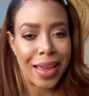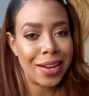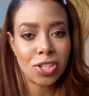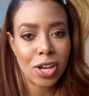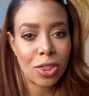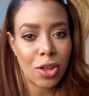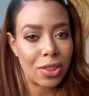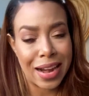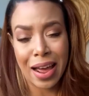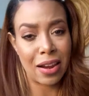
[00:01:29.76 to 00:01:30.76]
I initially
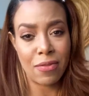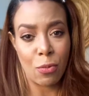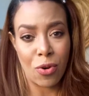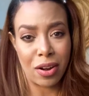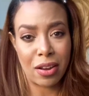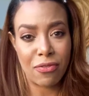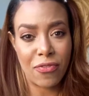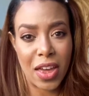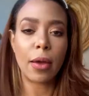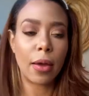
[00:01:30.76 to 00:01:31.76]
thought that not even one can
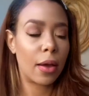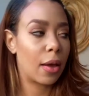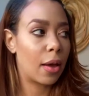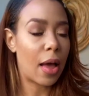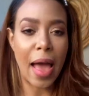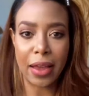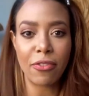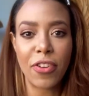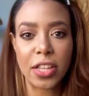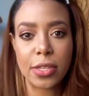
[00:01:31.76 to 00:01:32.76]
fit. I can
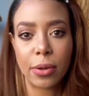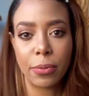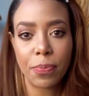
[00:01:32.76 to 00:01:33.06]
fit two.